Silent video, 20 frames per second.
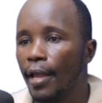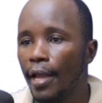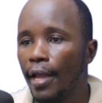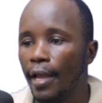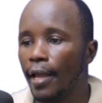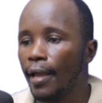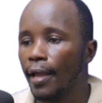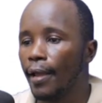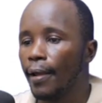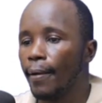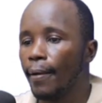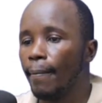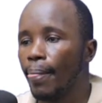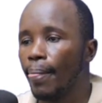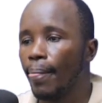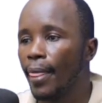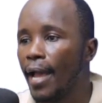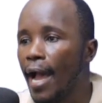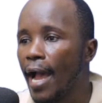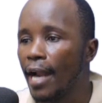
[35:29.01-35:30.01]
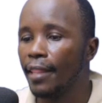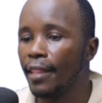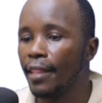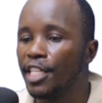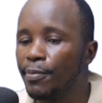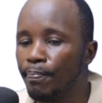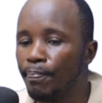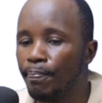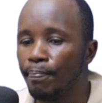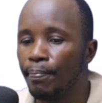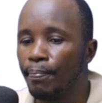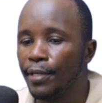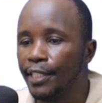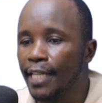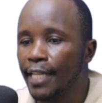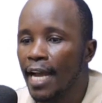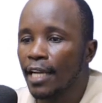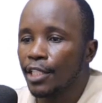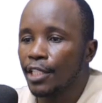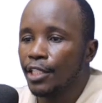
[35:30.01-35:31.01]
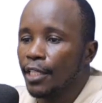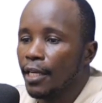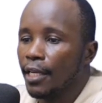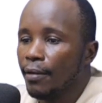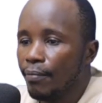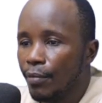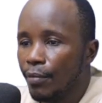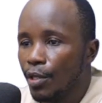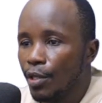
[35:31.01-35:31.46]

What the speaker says: at this juncture,